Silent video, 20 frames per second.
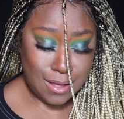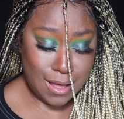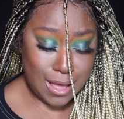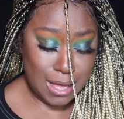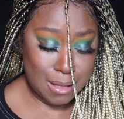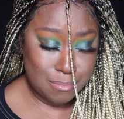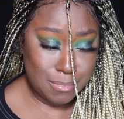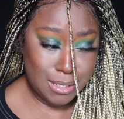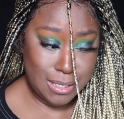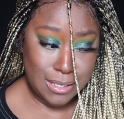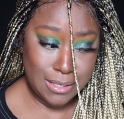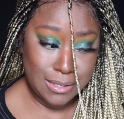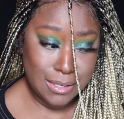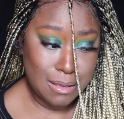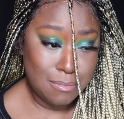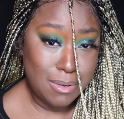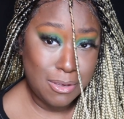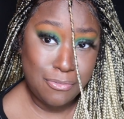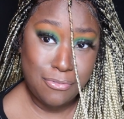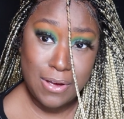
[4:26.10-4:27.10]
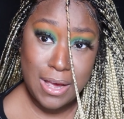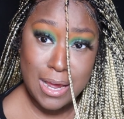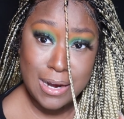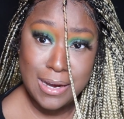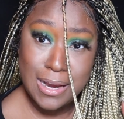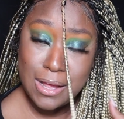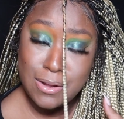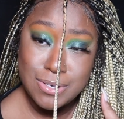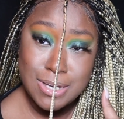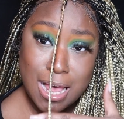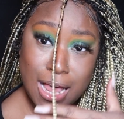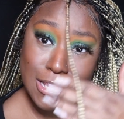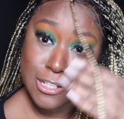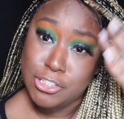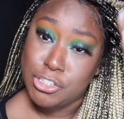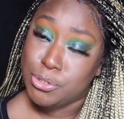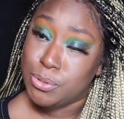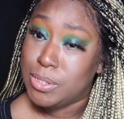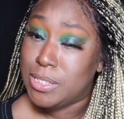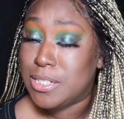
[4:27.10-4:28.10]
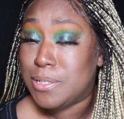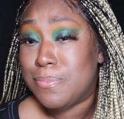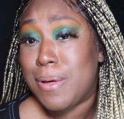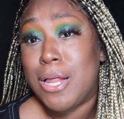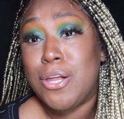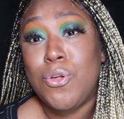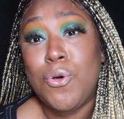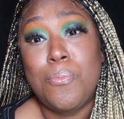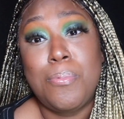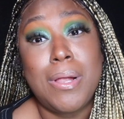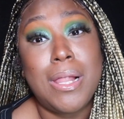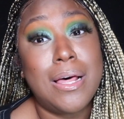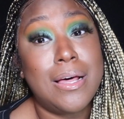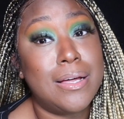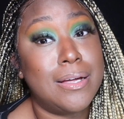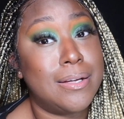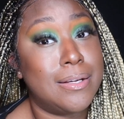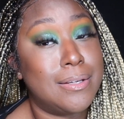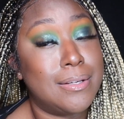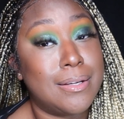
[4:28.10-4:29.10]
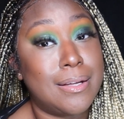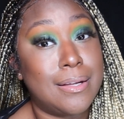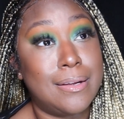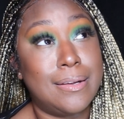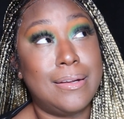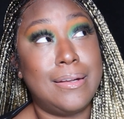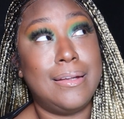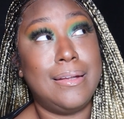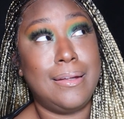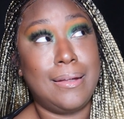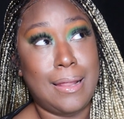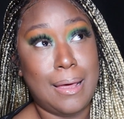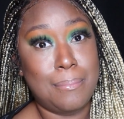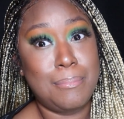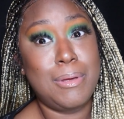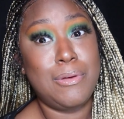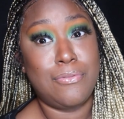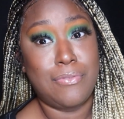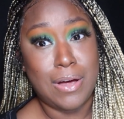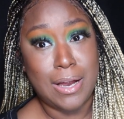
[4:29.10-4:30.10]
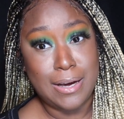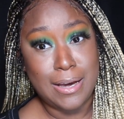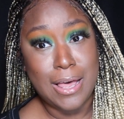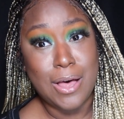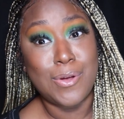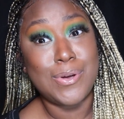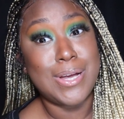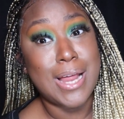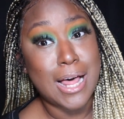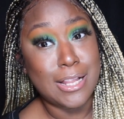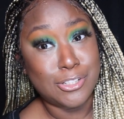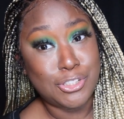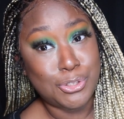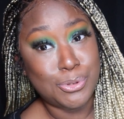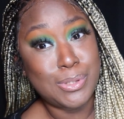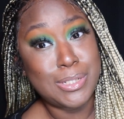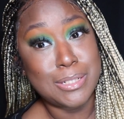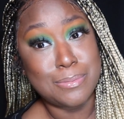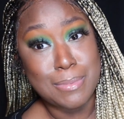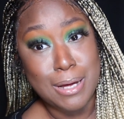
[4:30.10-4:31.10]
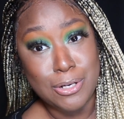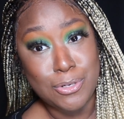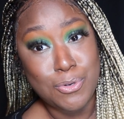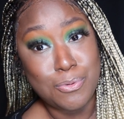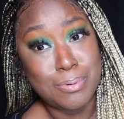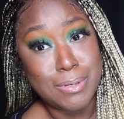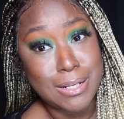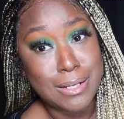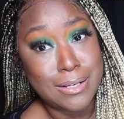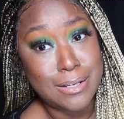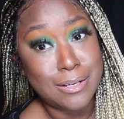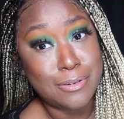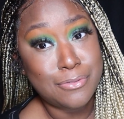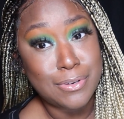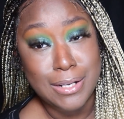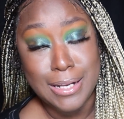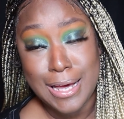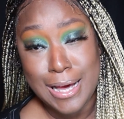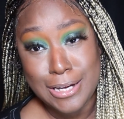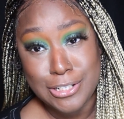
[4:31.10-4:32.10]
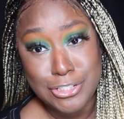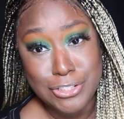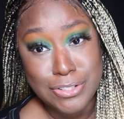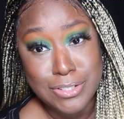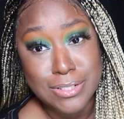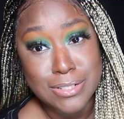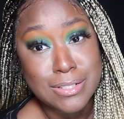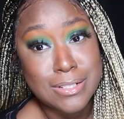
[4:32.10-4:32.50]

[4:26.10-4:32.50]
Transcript: I mean, let me find out Dollar Tree is my new plug. Let me find out Dollar Tree is my new plug for lashes.